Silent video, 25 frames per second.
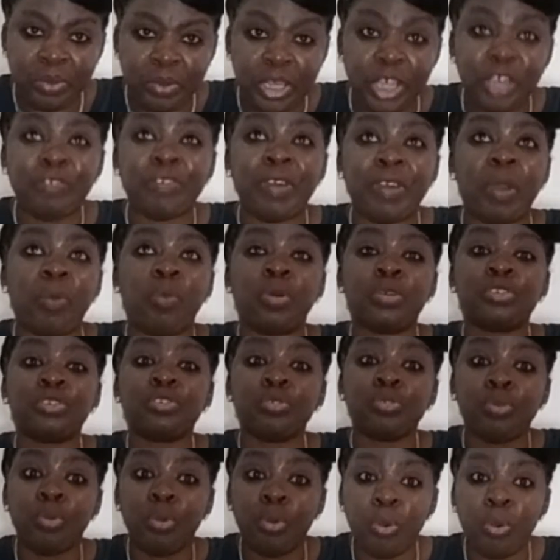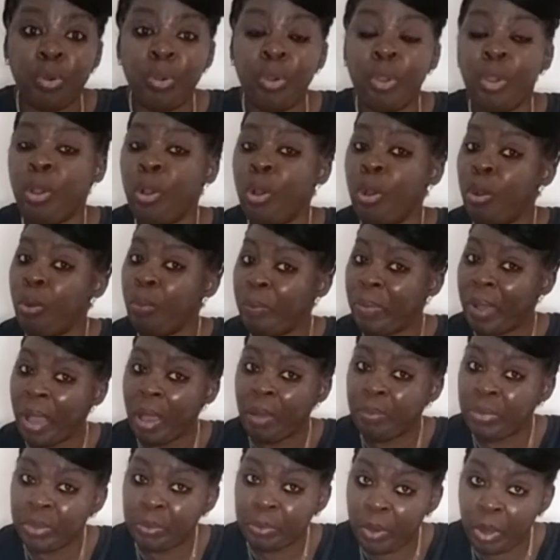If I want to go on
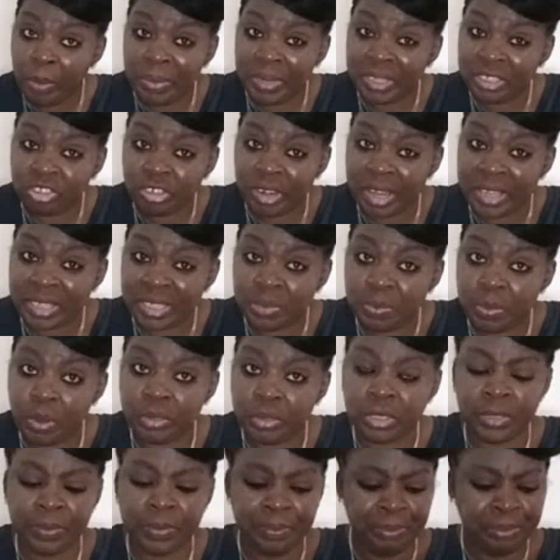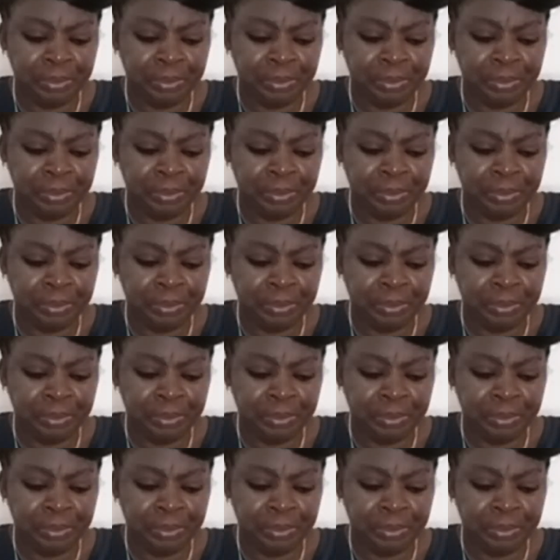public transport,